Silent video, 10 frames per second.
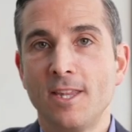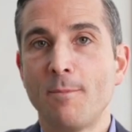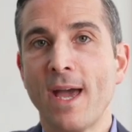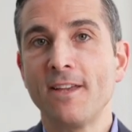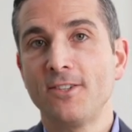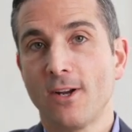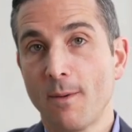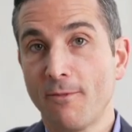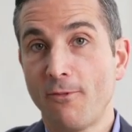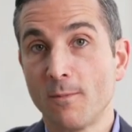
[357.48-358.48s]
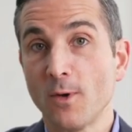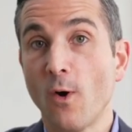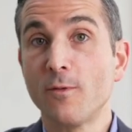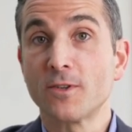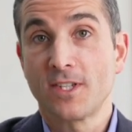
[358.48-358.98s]
In the past year, I performed
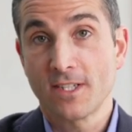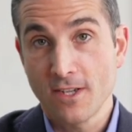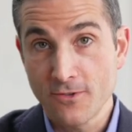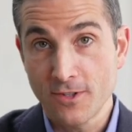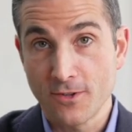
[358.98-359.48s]
over 600